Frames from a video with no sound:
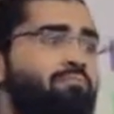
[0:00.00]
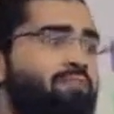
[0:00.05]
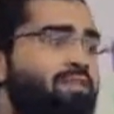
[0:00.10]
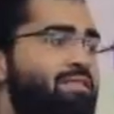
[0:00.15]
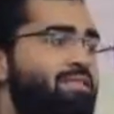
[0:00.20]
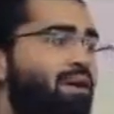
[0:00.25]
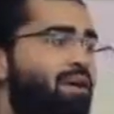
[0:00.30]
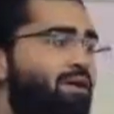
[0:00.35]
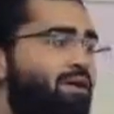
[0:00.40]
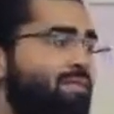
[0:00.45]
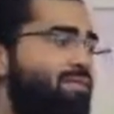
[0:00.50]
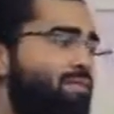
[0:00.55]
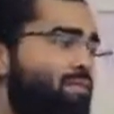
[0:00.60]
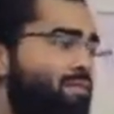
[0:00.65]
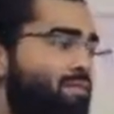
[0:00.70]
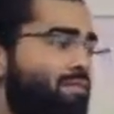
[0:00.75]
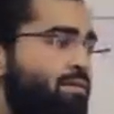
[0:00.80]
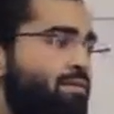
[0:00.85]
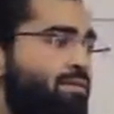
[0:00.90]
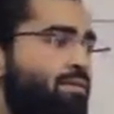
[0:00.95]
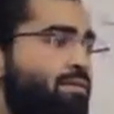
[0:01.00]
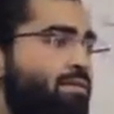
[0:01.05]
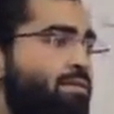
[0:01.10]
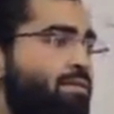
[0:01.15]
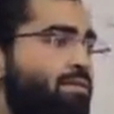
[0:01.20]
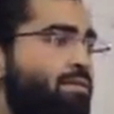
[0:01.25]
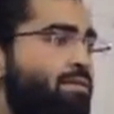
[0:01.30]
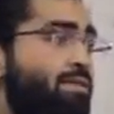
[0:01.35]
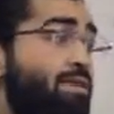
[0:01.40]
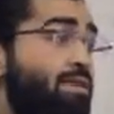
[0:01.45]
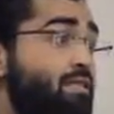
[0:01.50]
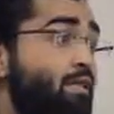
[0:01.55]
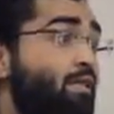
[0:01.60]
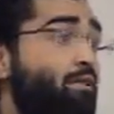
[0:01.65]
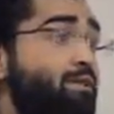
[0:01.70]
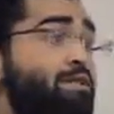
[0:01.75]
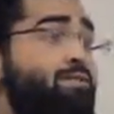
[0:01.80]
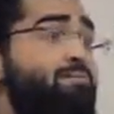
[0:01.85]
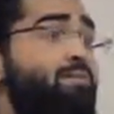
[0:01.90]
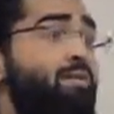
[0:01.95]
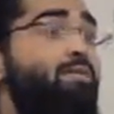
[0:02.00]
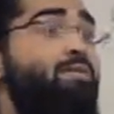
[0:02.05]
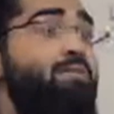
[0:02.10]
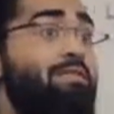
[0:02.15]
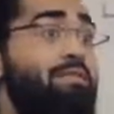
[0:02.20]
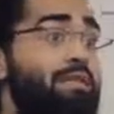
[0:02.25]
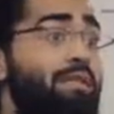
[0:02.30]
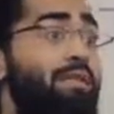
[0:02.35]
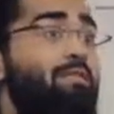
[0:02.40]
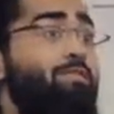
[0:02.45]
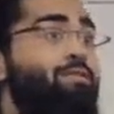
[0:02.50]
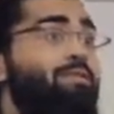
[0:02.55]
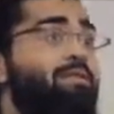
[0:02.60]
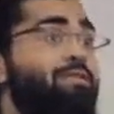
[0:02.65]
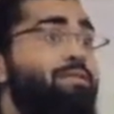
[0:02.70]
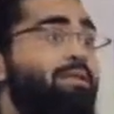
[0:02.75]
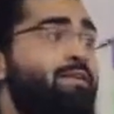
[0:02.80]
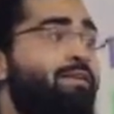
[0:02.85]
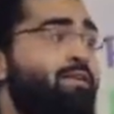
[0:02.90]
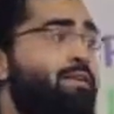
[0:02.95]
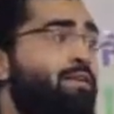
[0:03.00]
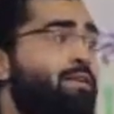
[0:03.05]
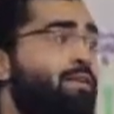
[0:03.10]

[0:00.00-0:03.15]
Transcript: There's none. It's hocus pocus, literally.